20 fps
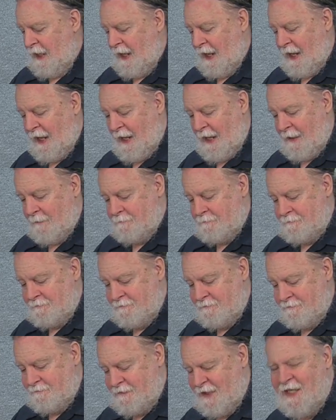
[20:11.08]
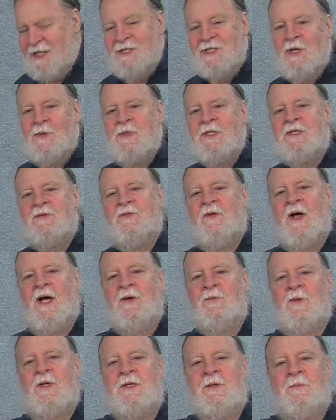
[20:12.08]
Um, it is always
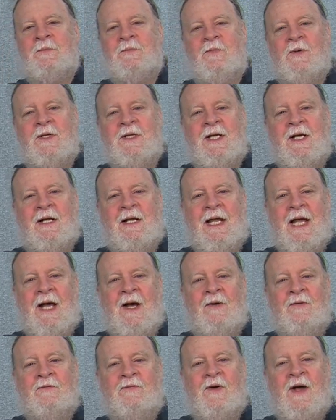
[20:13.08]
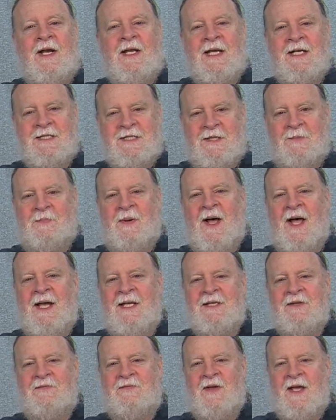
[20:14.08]
fun when the, when the clown finally gets the pie
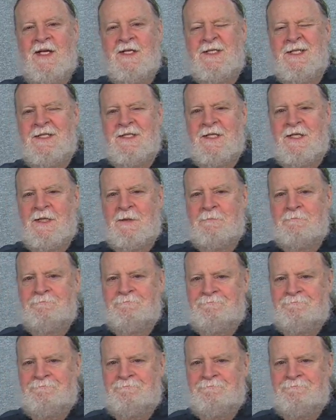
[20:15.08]
in the face, isn't it?